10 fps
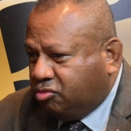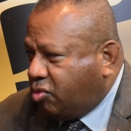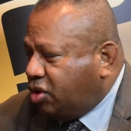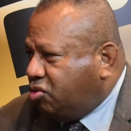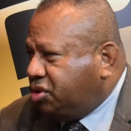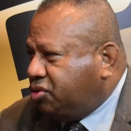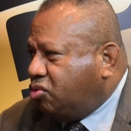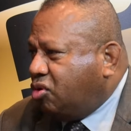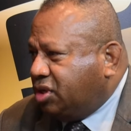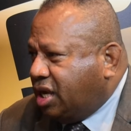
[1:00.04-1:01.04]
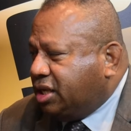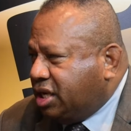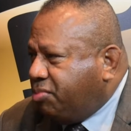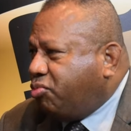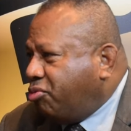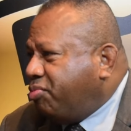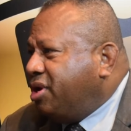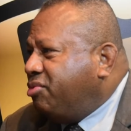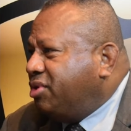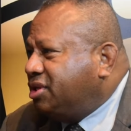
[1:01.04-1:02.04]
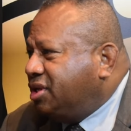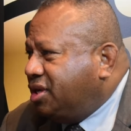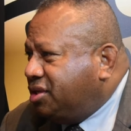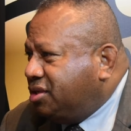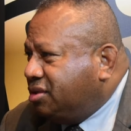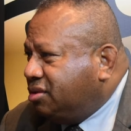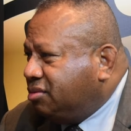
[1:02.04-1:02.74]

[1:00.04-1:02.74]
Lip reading: Why don't you conduct a proper investigation